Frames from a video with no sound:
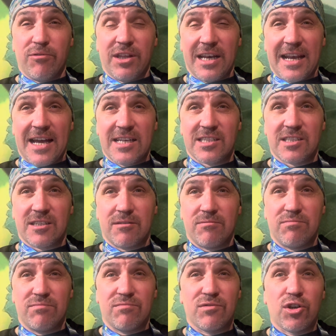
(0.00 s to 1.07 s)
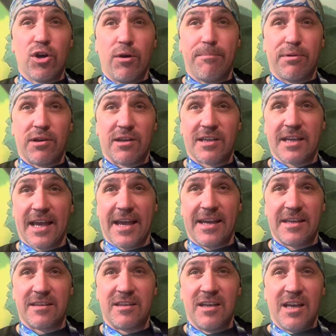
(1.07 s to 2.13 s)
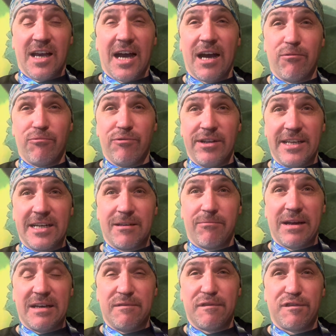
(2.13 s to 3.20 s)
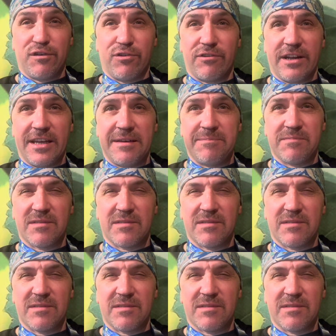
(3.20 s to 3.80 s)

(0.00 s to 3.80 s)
the last couple of K, I really went for it.